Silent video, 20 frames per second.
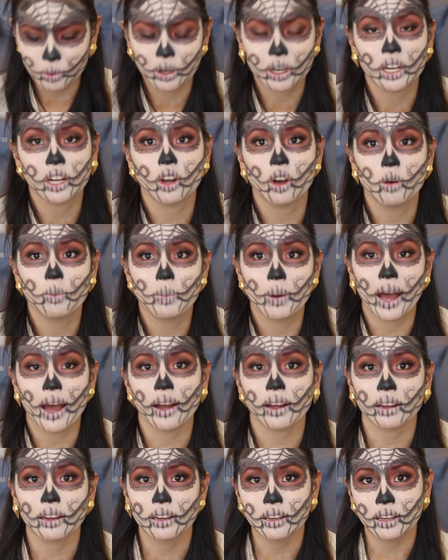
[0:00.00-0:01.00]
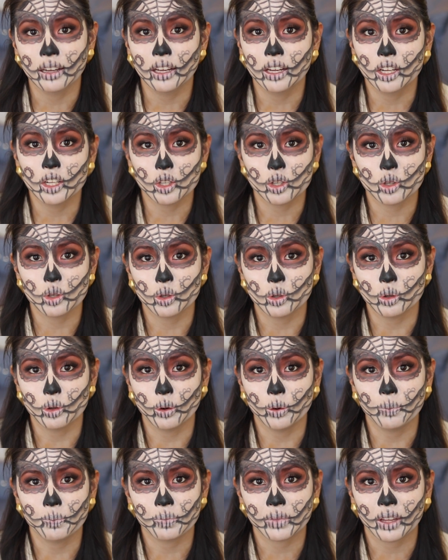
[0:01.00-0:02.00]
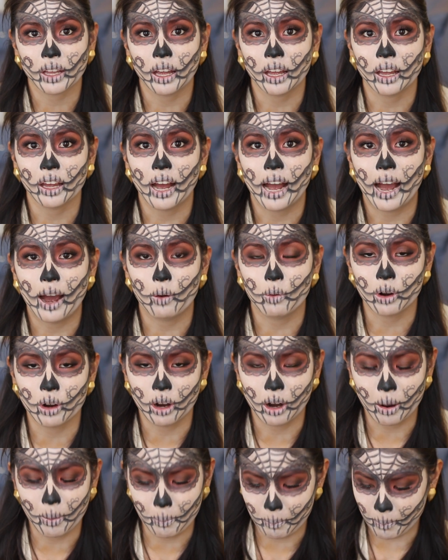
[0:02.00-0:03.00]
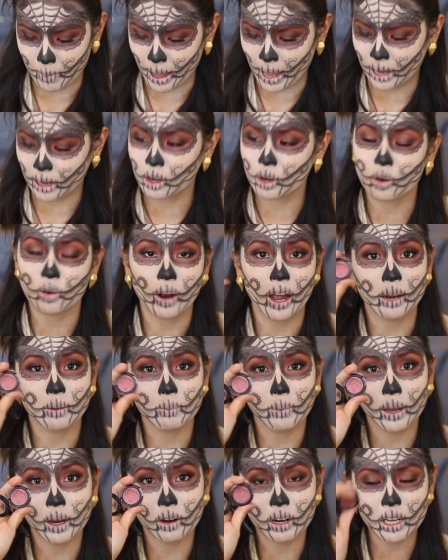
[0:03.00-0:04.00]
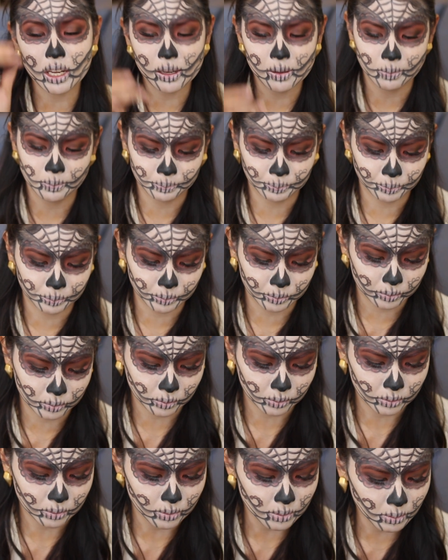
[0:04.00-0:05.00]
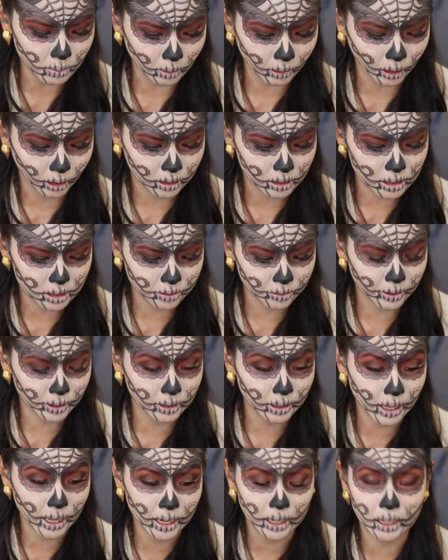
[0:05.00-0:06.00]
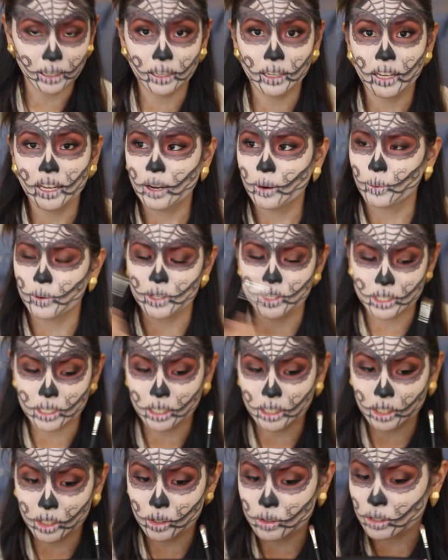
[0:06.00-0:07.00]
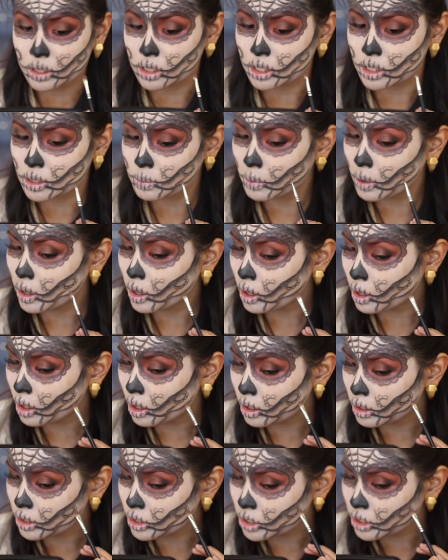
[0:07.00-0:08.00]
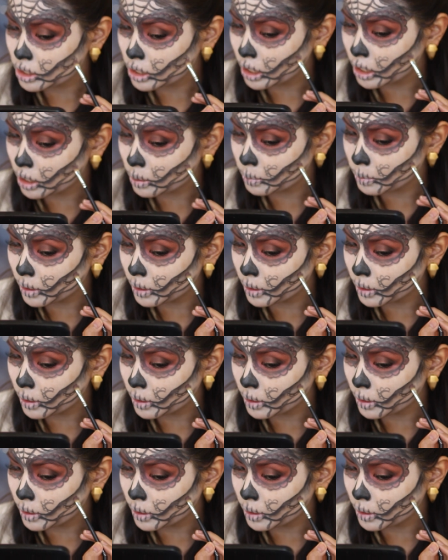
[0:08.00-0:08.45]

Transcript: we're gonna go back to our matte cranberry to fill that in. We're just gonna use a small shader